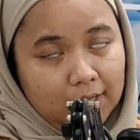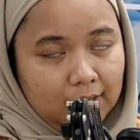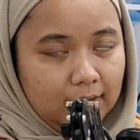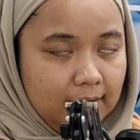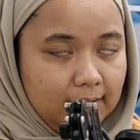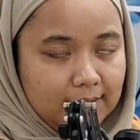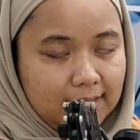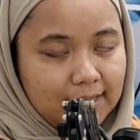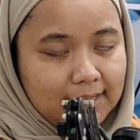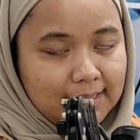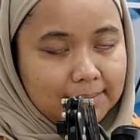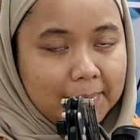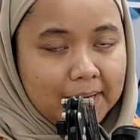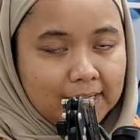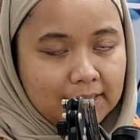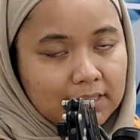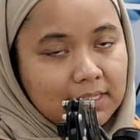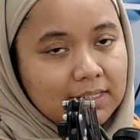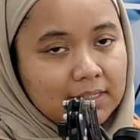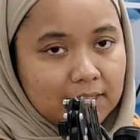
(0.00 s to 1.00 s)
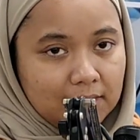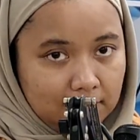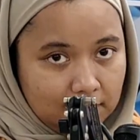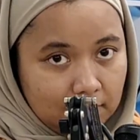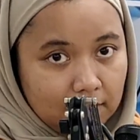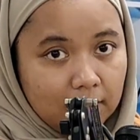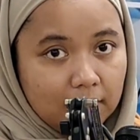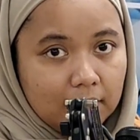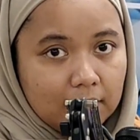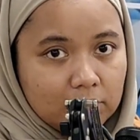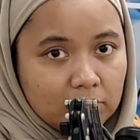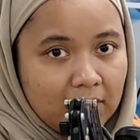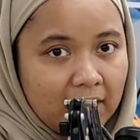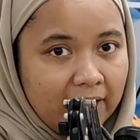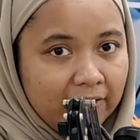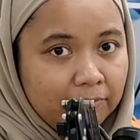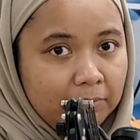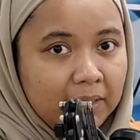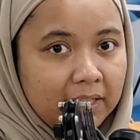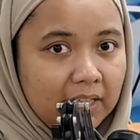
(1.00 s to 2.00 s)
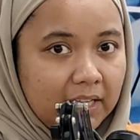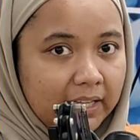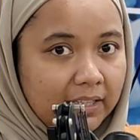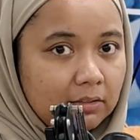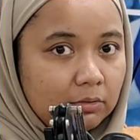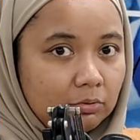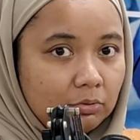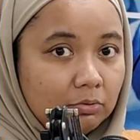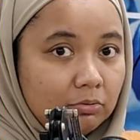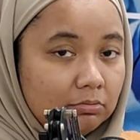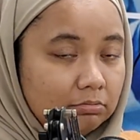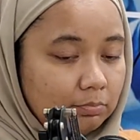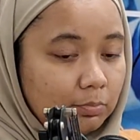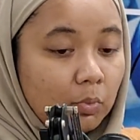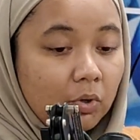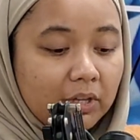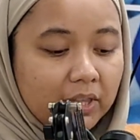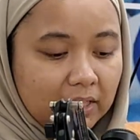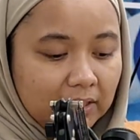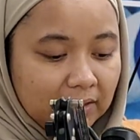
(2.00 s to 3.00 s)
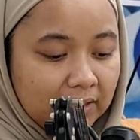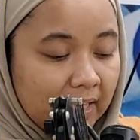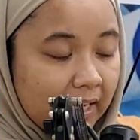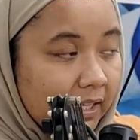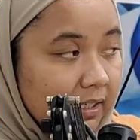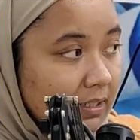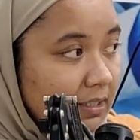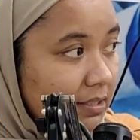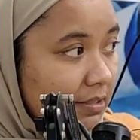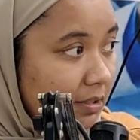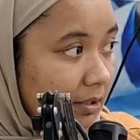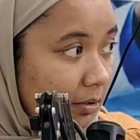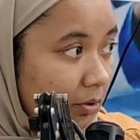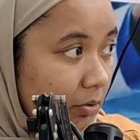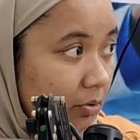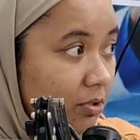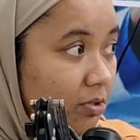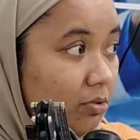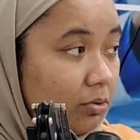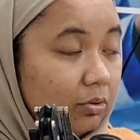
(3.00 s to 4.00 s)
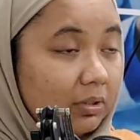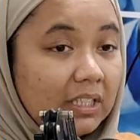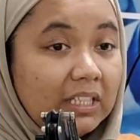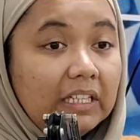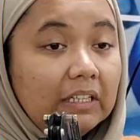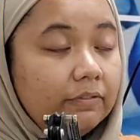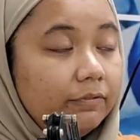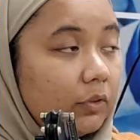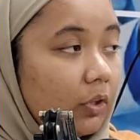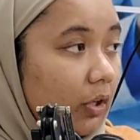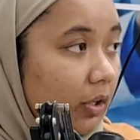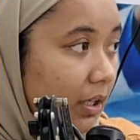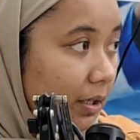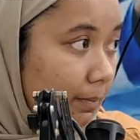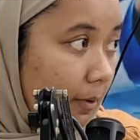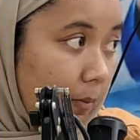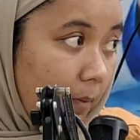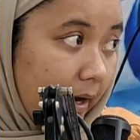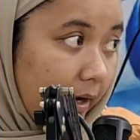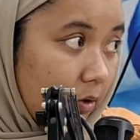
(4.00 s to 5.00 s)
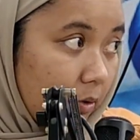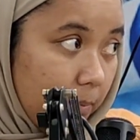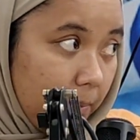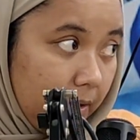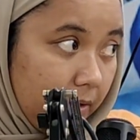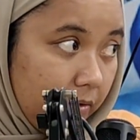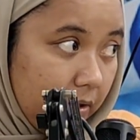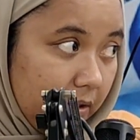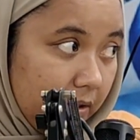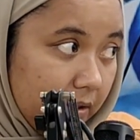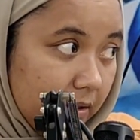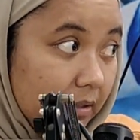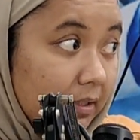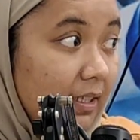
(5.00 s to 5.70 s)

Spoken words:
6 months. So I've been like to more than 10 institutes to give talk about microplate reader,